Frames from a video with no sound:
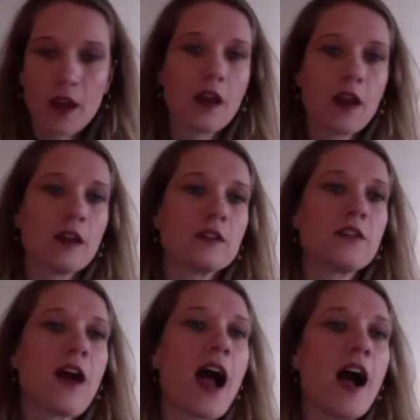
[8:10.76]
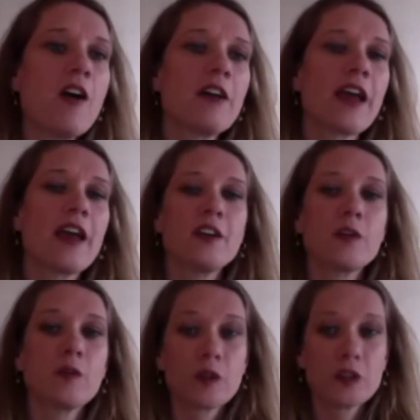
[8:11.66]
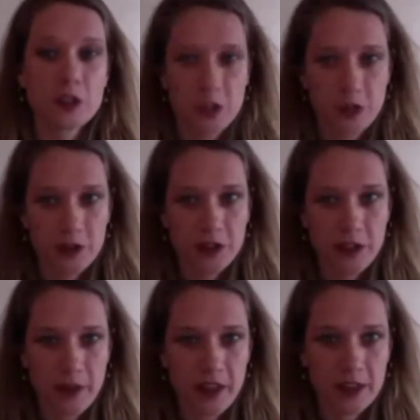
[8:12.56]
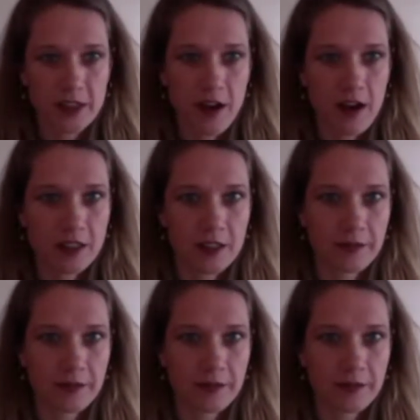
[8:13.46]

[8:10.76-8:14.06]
So how can you reduce some of these costs?